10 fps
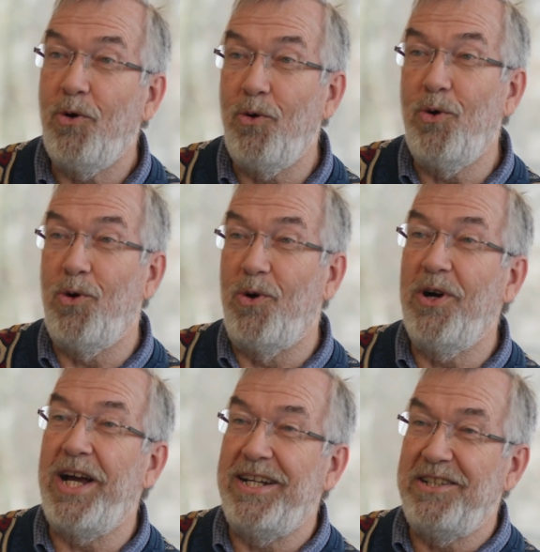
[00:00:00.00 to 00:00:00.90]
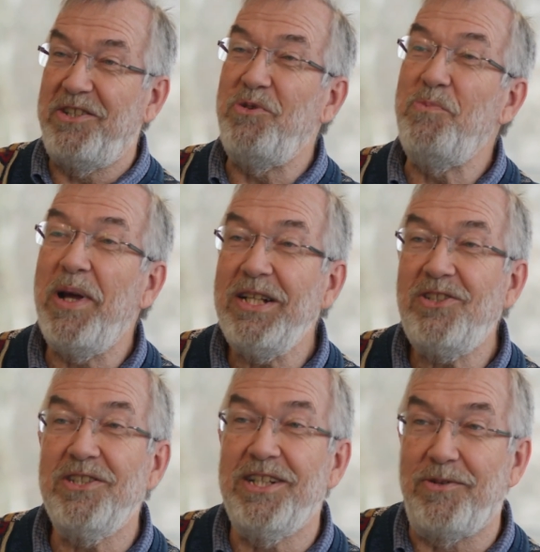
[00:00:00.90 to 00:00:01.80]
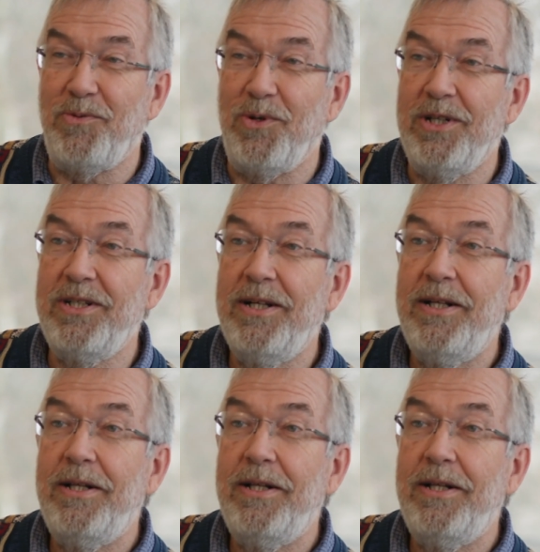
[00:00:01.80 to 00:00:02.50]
Or, and you mentioned that word,